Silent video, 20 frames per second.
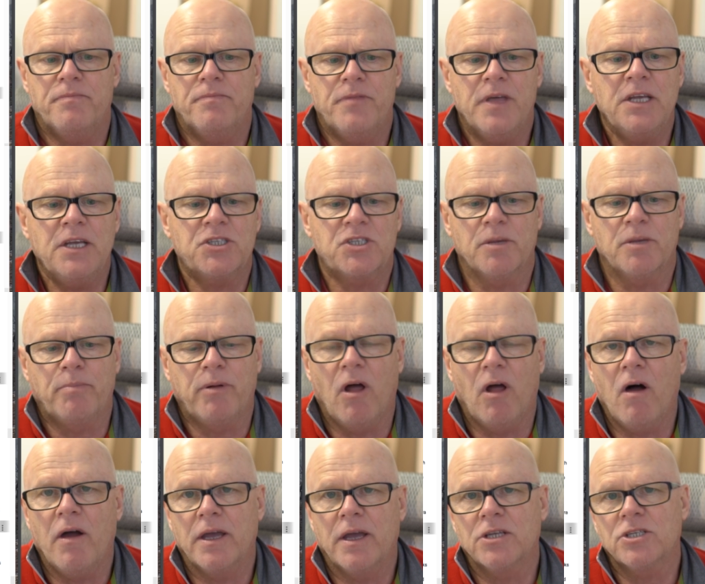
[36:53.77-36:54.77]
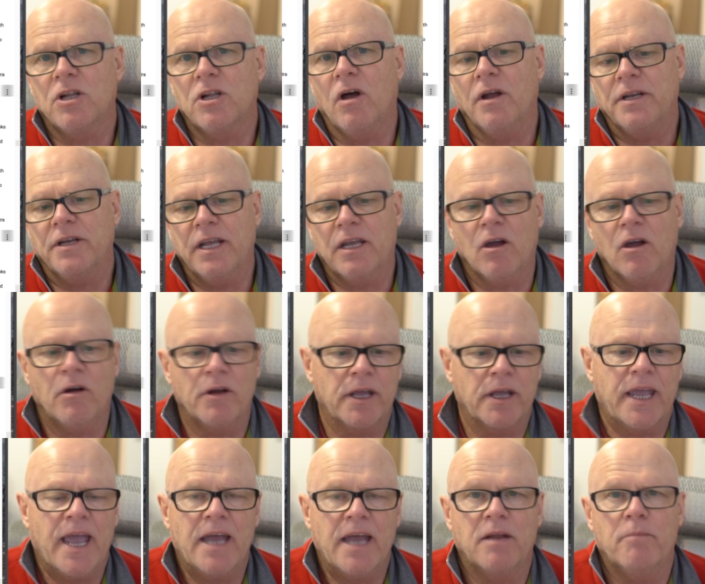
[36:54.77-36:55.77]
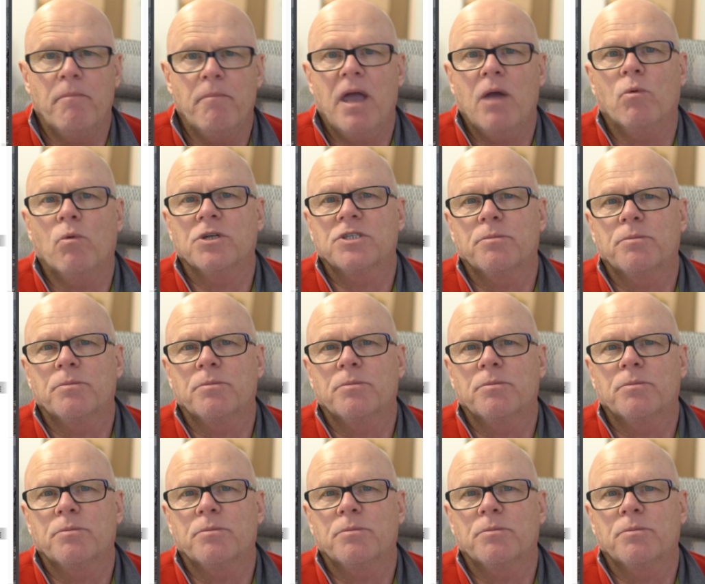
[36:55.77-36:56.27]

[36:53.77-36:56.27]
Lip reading: these suppliers like Nikon and Canon may want